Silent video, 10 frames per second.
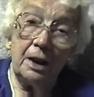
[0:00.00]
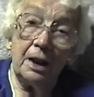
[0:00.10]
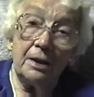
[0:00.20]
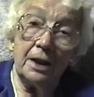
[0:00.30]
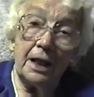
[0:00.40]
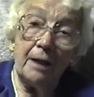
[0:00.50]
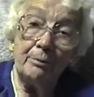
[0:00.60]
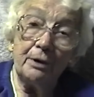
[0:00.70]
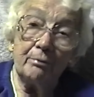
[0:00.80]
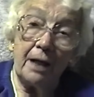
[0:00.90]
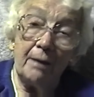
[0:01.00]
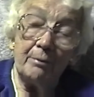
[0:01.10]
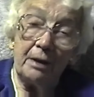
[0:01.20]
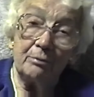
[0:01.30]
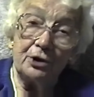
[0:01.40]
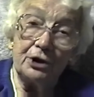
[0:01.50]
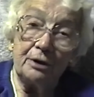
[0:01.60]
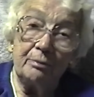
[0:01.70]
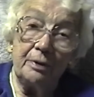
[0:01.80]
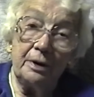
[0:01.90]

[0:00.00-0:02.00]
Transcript: and then I put my membership